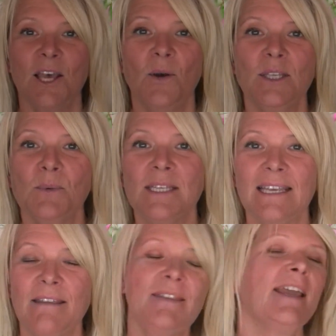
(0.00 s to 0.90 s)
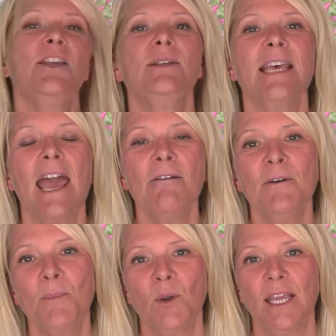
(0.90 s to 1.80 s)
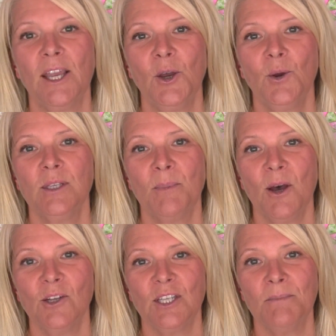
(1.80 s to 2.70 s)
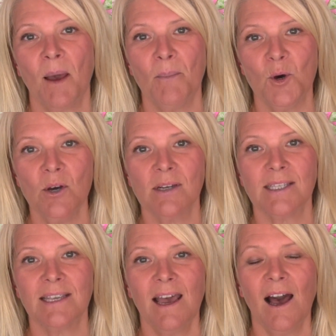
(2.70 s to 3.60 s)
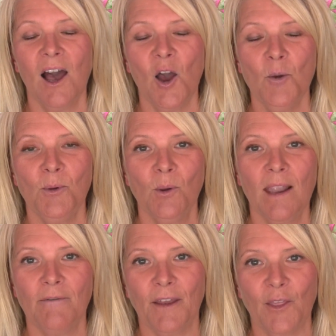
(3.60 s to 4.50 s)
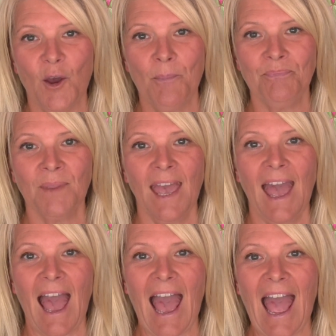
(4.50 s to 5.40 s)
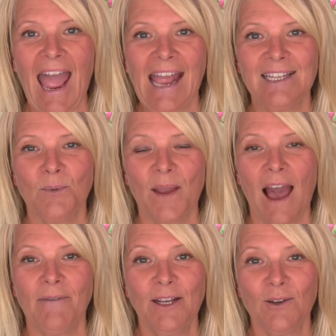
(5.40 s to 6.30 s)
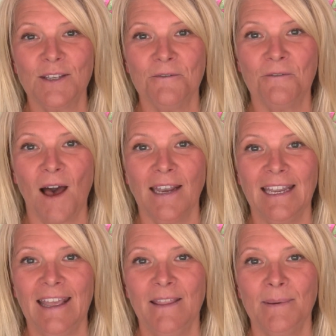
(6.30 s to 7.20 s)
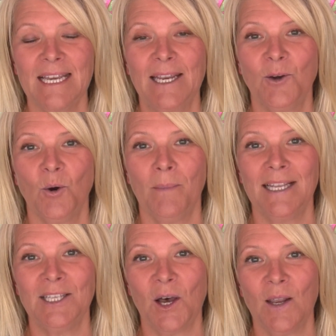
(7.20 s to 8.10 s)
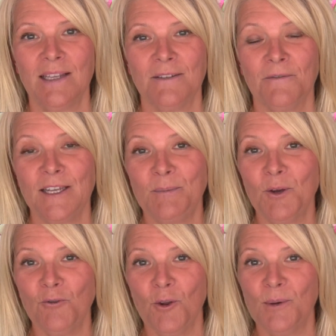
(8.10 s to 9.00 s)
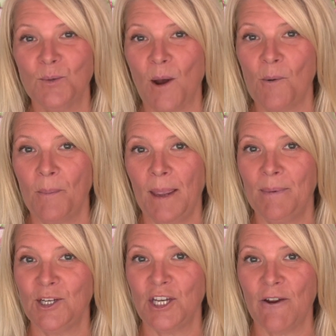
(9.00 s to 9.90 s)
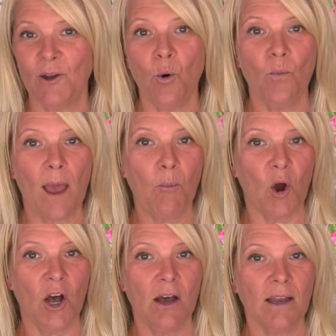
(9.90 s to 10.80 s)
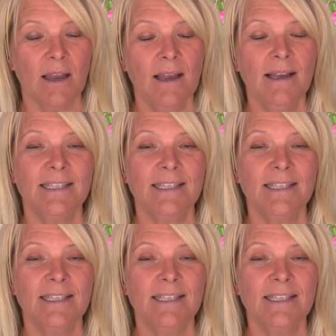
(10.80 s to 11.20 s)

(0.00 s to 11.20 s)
So I just want to say thank you to everybody who has purchased my books. I hope you're loving them. And we're having lots of fun in the Botanical Mandalas Facebook group as well, where people are sharing all their work.